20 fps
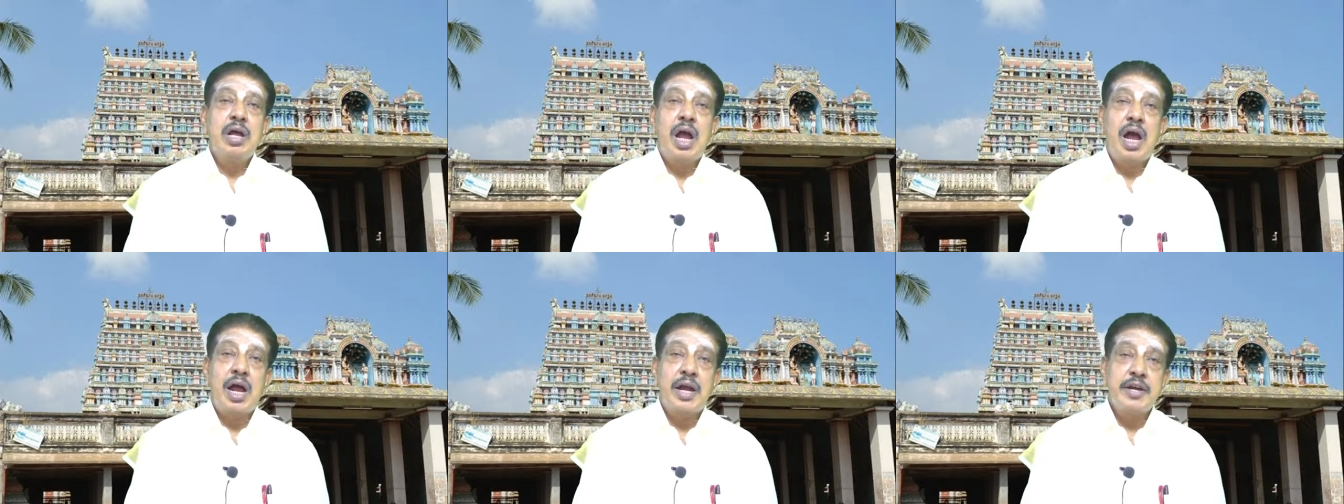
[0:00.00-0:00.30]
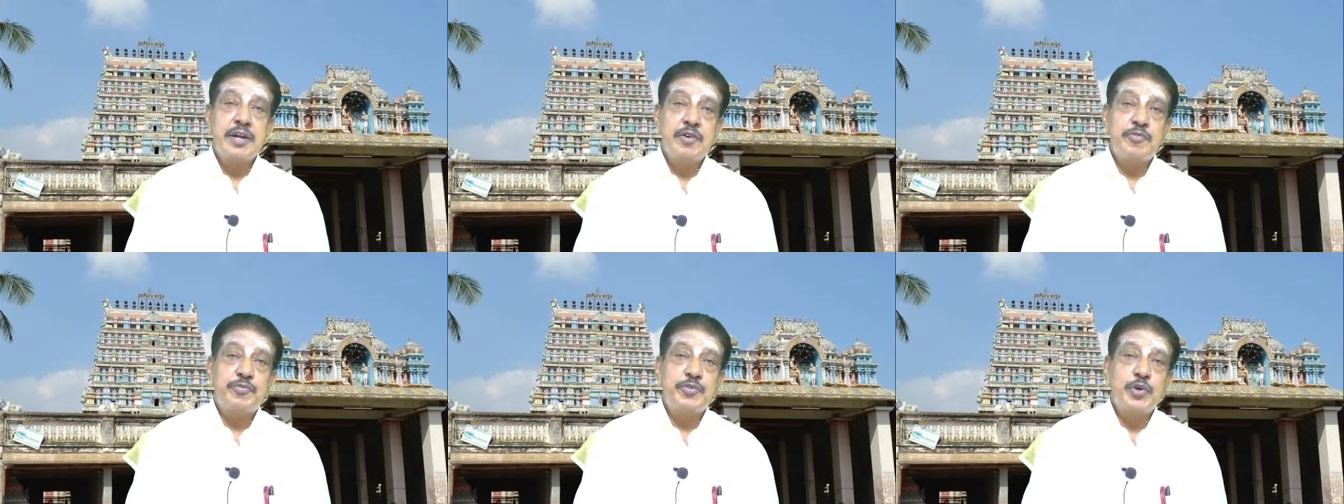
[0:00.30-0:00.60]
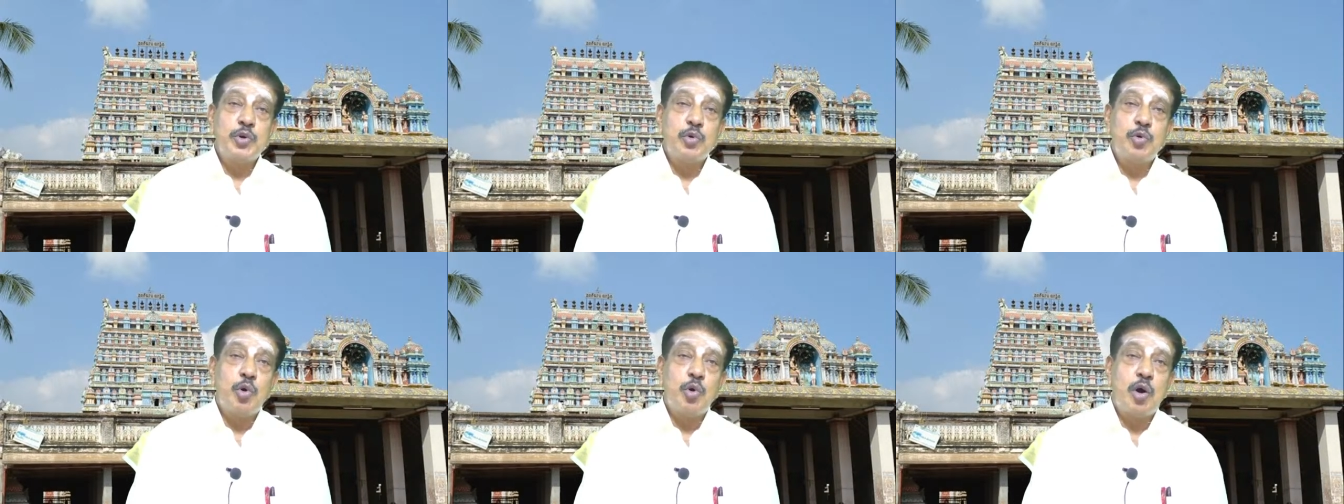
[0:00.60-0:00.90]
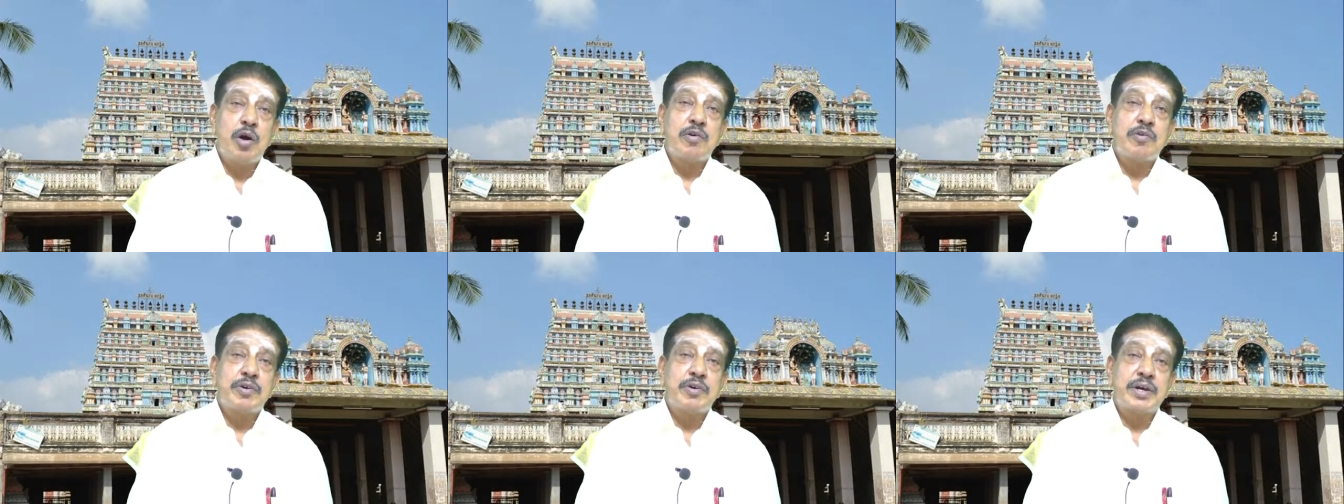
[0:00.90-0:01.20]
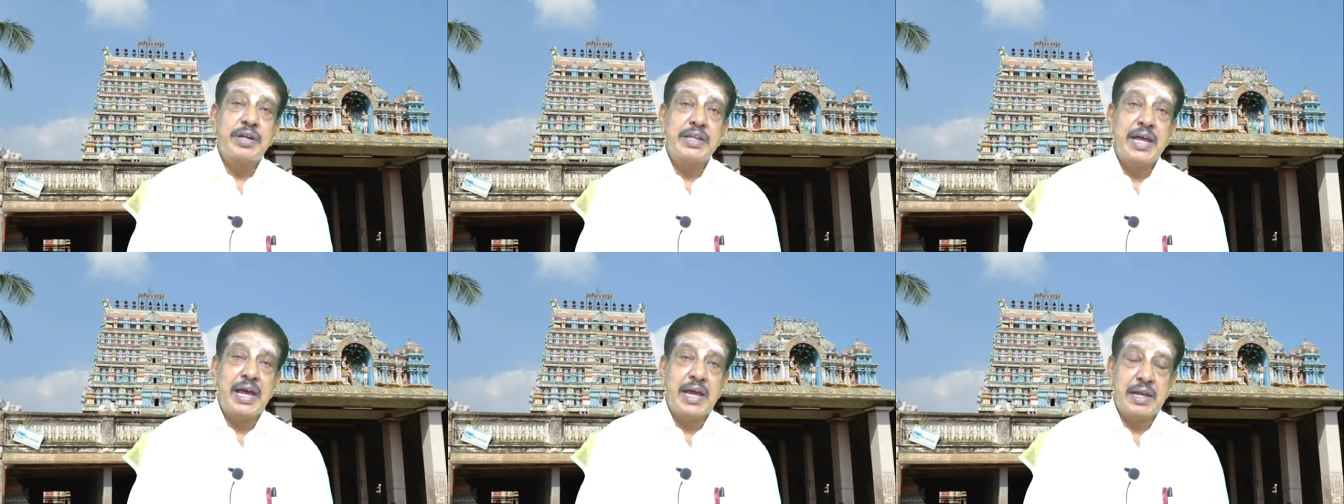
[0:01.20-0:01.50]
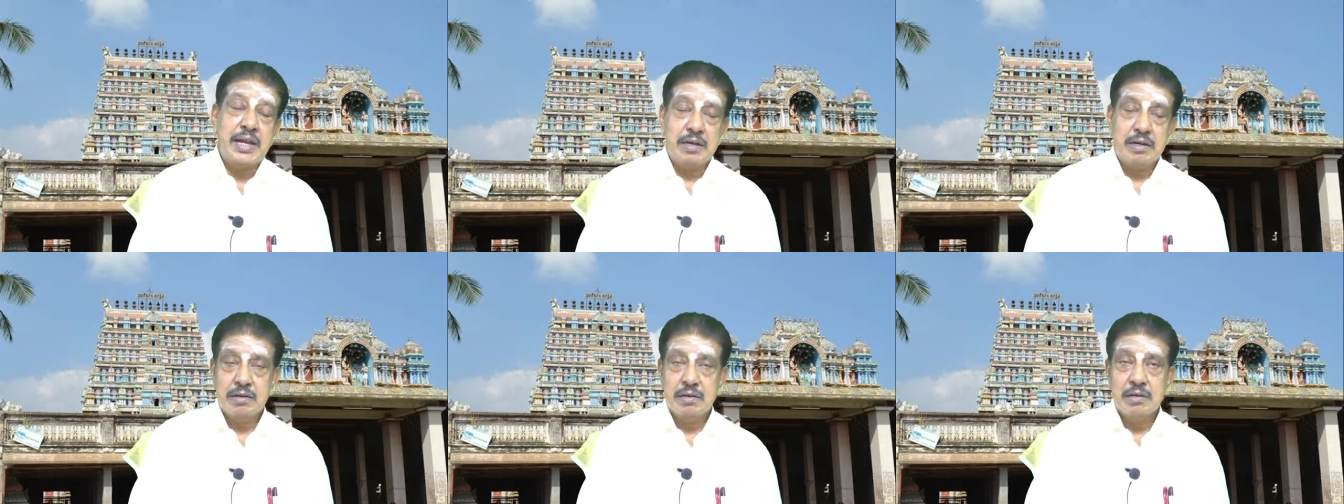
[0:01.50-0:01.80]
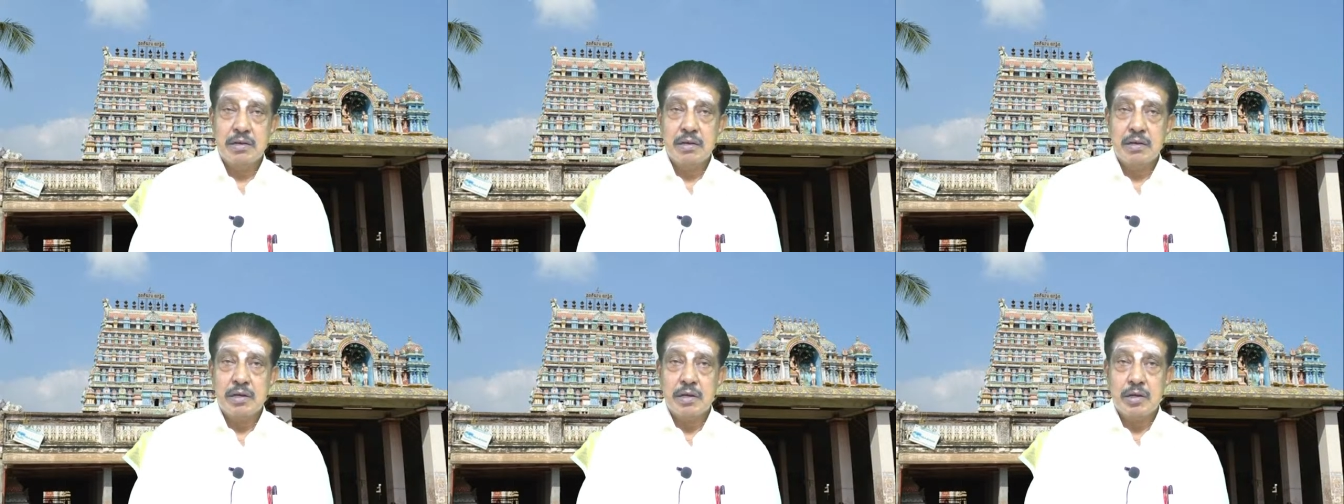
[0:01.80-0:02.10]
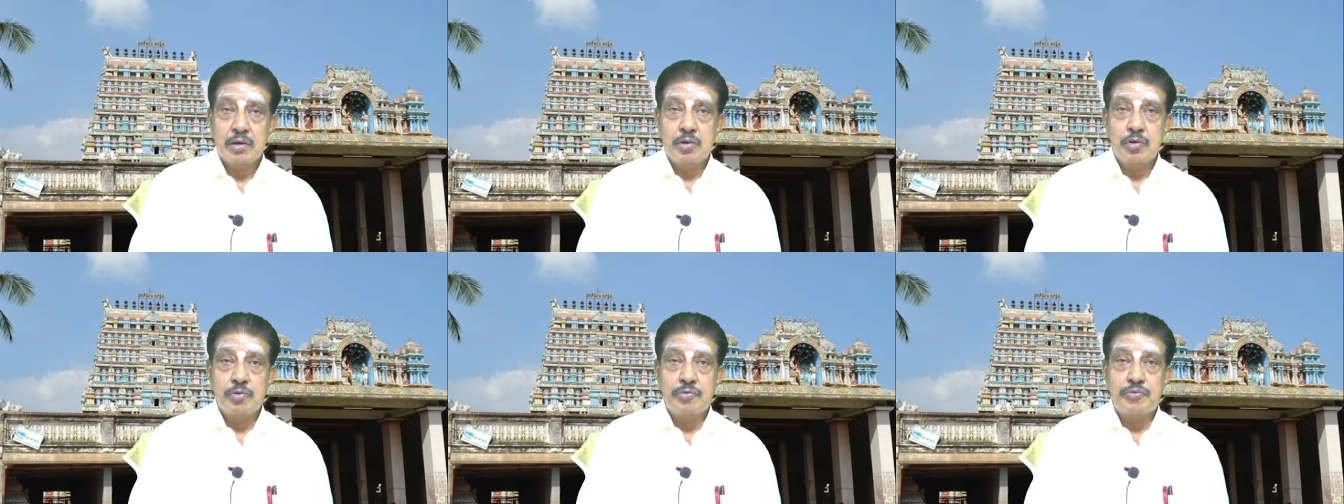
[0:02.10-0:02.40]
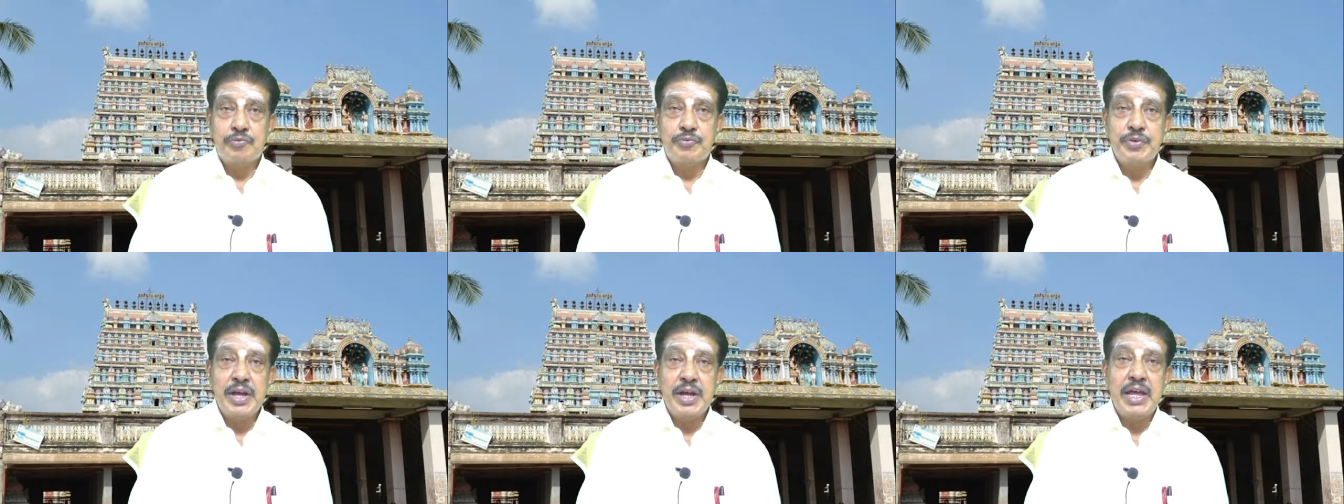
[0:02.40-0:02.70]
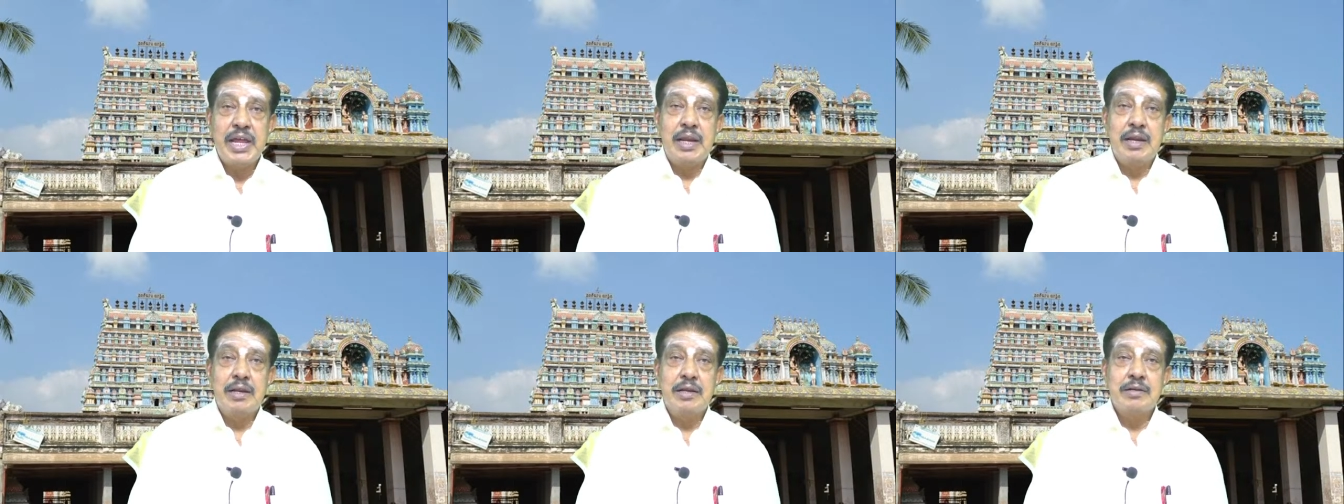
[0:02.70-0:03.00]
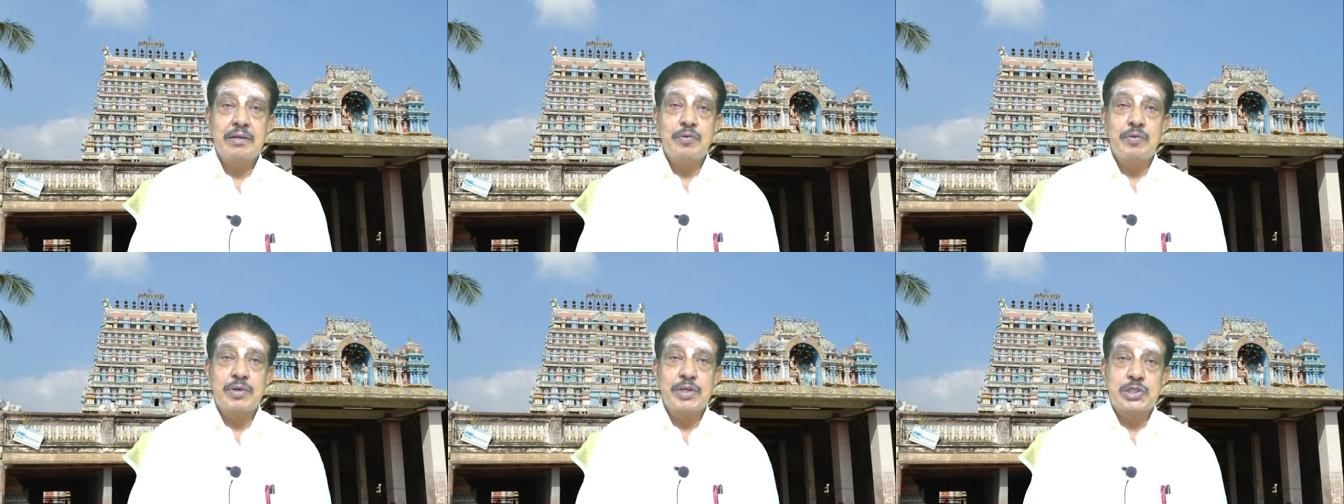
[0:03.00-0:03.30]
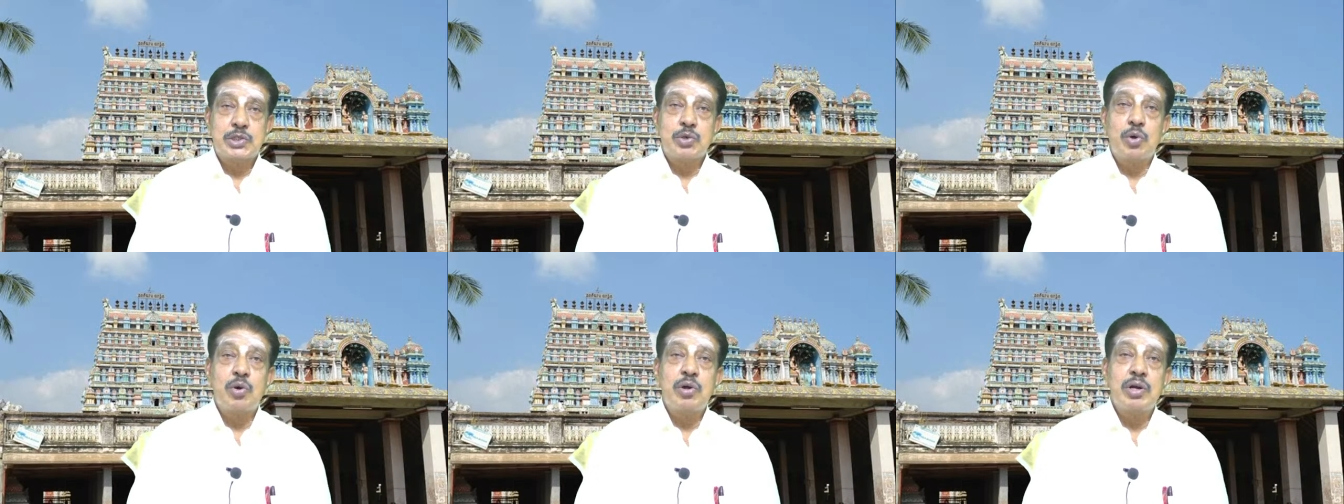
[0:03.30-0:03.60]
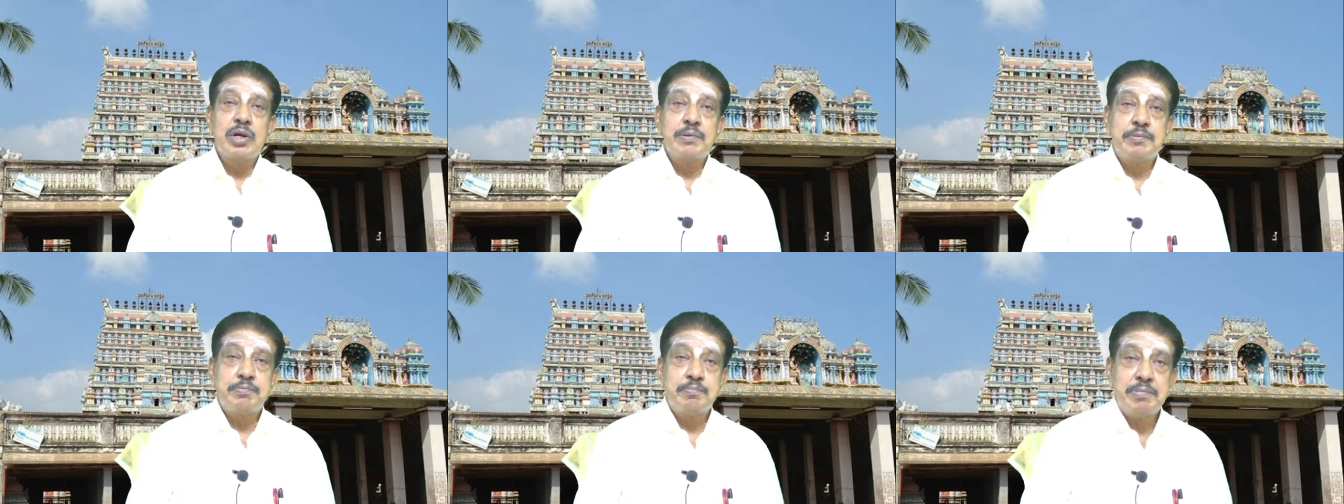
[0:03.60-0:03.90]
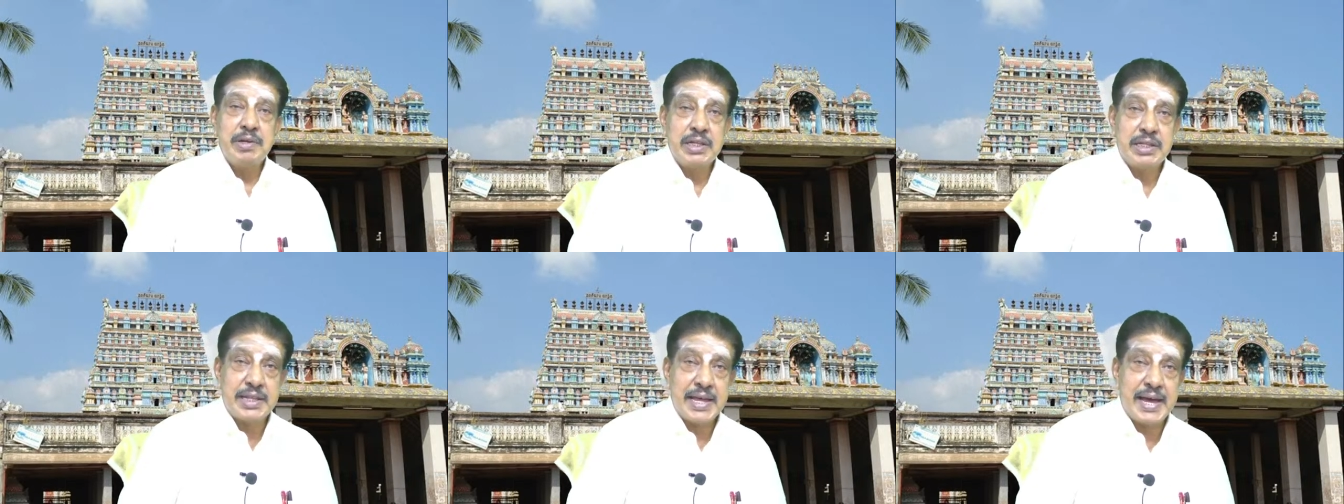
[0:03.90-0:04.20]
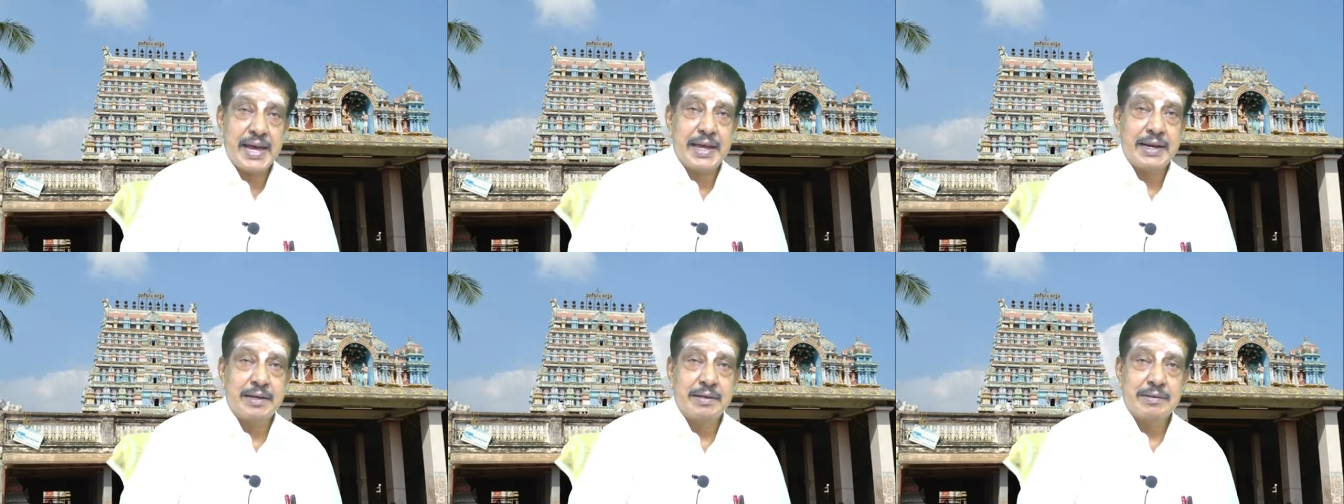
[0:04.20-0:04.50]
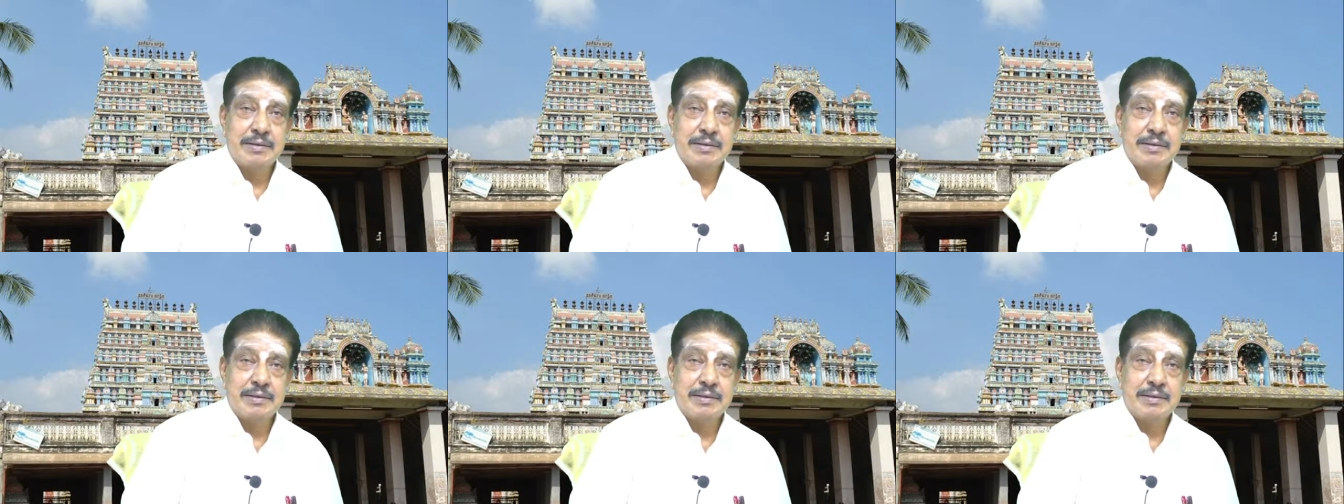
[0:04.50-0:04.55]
And if you go over there, you feel your soul be there.